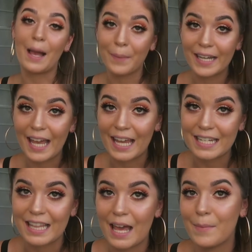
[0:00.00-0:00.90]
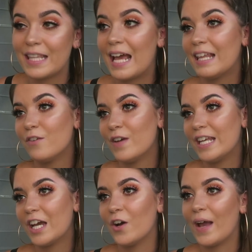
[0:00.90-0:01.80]
I'm gonna get into them at the end of the
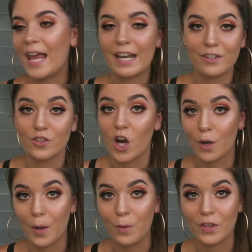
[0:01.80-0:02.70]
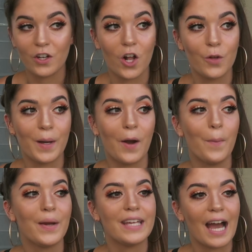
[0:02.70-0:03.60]
video and talk about what they're all
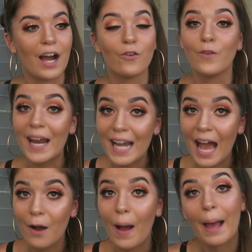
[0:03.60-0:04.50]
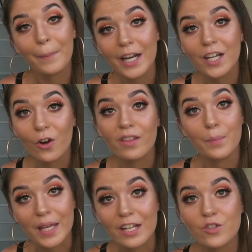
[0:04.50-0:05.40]
about. But yeah, right now I'm gonna go to
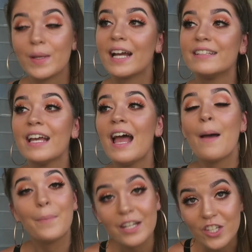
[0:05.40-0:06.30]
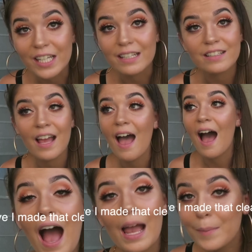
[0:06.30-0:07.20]
the beach because, bitches,
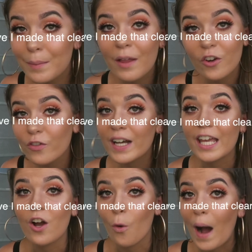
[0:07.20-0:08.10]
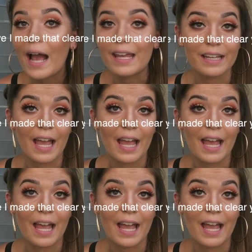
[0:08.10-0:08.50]
I'm in motherfucking Hawaii